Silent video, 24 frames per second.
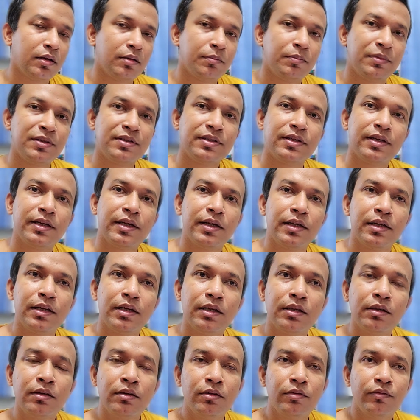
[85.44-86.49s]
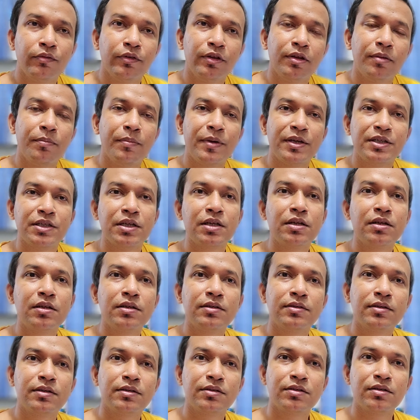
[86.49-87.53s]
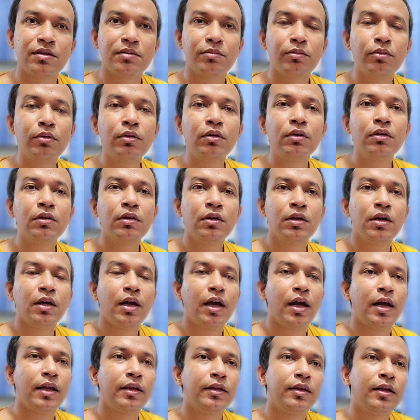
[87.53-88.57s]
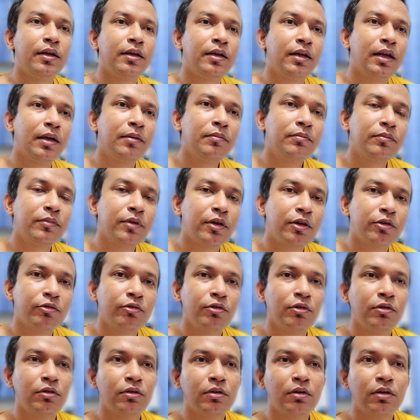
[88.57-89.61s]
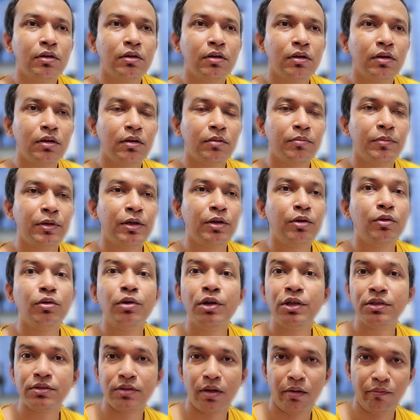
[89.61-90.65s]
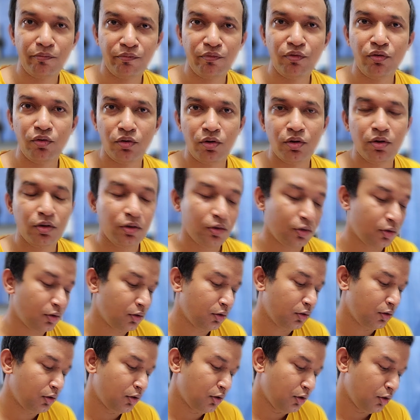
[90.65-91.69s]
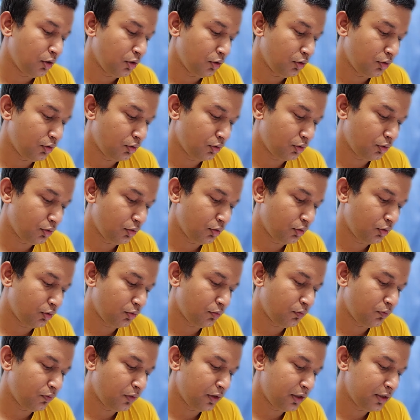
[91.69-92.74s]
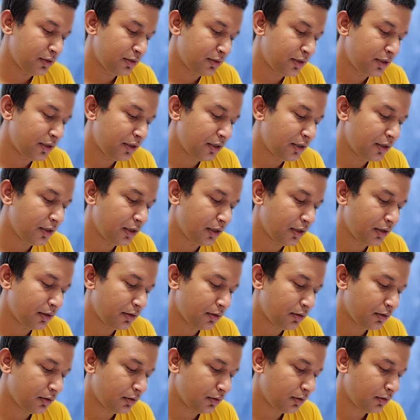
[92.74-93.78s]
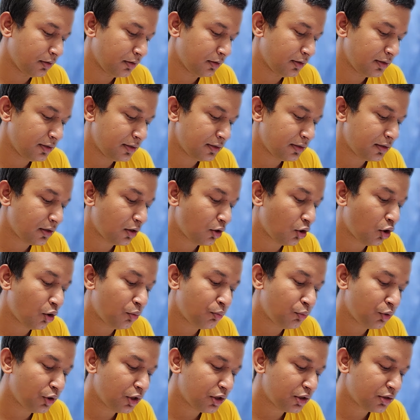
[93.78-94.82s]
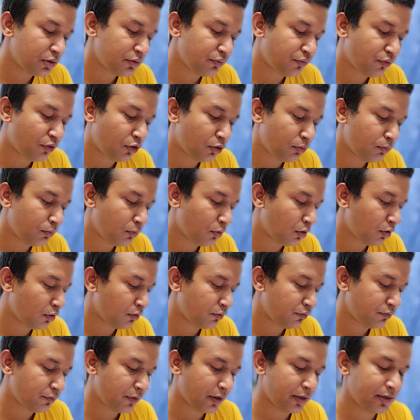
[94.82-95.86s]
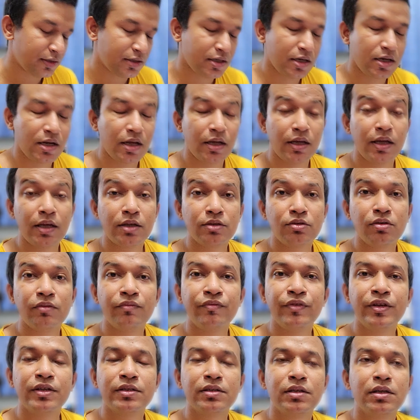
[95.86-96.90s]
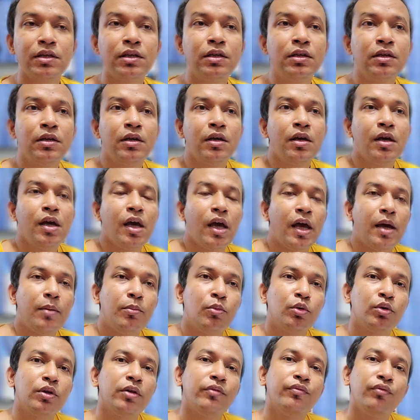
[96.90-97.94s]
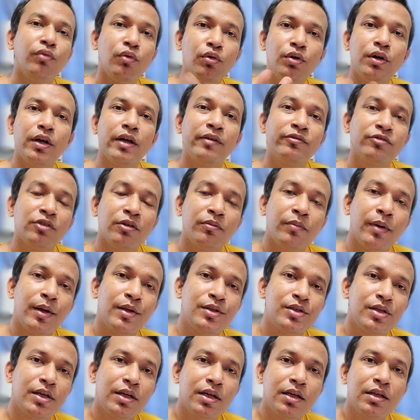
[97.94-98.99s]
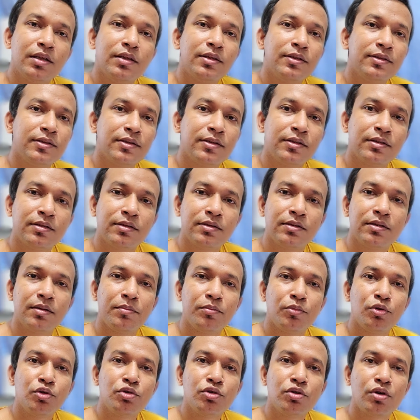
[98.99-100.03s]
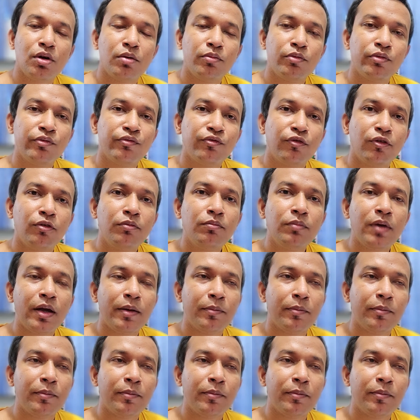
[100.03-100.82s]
basically when the patient is stable, at that time there will be no discomfort. So, what is written here? This is the commonest form of angina. Yes, obviously, among the four types of angina, this is the most common form.